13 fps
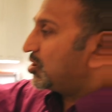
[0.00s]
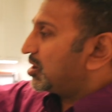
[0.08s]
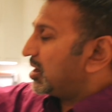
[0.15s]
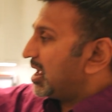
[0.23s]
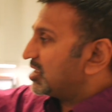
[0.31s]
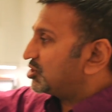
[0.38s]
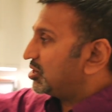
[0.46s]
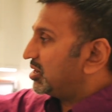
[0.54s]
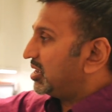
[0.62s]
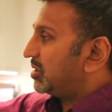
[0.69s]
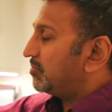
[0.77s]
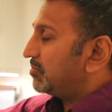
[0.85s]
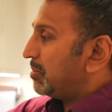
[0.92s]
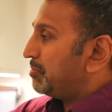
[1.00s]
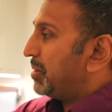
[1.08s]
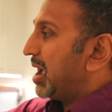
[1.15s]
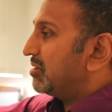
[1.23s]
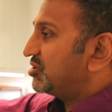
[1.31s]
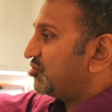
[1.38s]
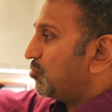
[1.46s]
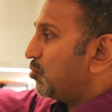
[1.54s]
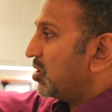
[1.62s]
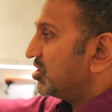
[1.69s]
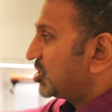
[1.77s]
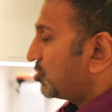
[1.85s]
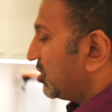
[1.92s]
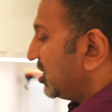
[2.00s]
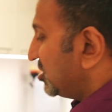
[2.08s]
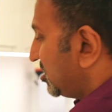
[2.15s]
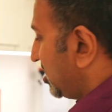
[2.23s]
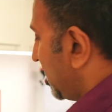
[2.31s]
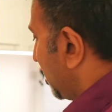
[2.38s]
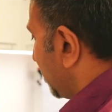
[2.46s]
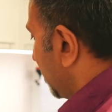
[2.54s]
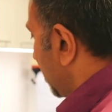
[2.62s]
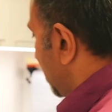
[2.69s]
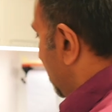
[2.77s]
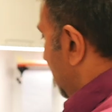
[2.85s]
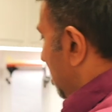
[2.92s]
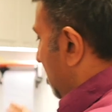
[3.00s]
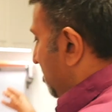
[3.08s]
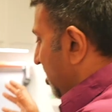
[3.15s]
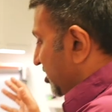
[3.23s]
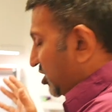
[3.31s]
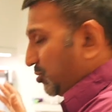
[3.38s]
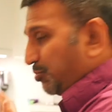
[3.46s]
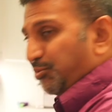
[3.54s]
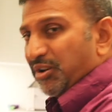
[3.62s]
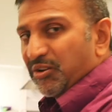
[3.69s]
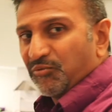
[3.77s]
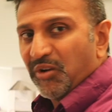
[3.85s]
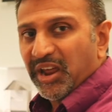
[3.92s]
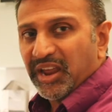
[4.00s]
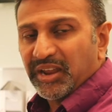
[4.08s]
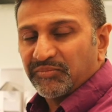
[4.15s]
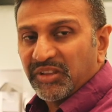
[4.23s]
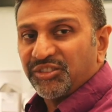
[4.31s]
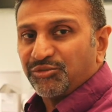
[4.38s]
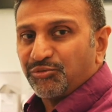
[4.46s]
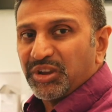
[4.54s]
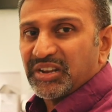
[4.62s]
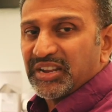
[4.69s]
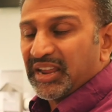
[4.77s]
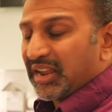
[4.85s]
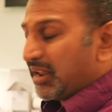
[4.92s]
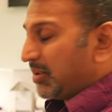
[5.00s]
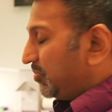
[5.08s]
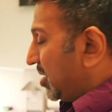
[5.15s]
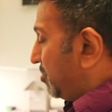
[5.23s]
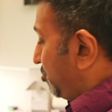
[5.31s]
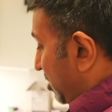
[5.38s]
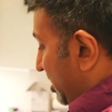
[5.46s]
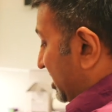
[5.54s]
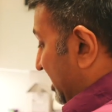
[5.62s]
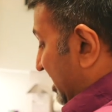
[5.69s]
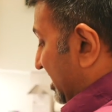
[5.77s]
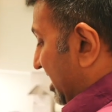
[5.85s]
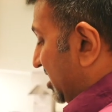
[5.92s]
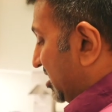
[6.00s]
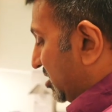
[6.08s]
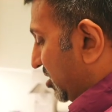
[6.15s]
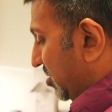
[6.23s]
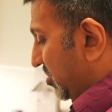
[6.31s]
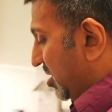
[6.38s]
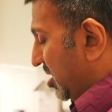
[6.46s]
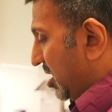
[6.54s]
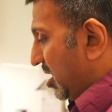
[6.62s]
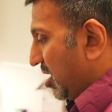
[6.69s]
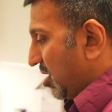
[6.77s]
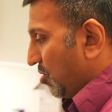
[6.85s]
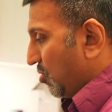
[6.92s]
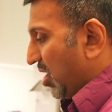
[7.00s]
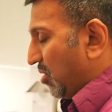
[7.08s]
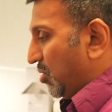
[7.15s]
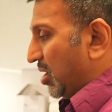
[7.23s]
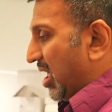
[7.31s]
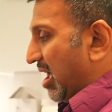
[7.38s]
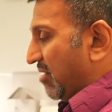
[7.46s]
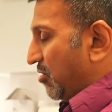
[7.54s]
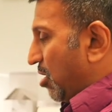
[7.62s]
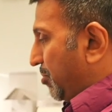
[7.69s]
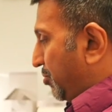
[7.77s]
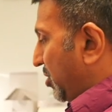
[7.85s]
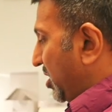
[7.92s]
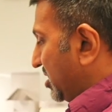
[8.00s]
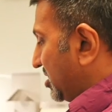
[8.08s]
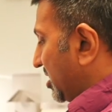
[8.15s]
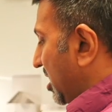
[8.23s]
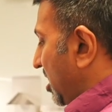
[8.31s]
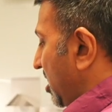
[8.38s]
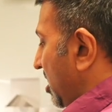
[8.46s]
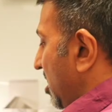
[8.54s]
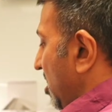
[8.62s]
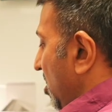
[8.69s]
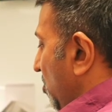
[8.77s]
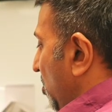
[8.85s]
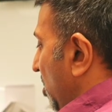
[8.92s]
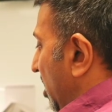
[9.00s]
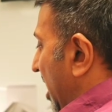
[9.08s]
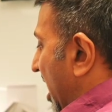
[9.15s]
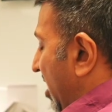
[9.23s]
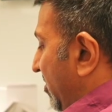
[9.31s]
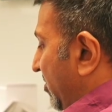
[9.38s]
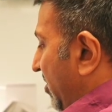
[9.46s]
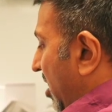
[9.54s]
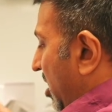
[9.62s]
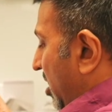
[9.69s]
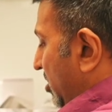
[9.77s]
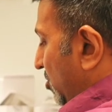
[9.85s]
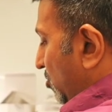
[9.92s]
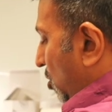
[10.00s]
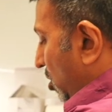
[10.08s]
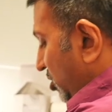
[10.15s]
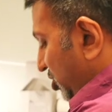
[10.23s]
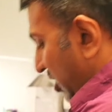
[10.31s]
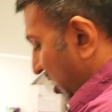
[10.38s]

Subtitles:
can actually bounce from one screen to the other. My Sprint Ray 3D printing system, where we'll have our printer, we'll have the wash,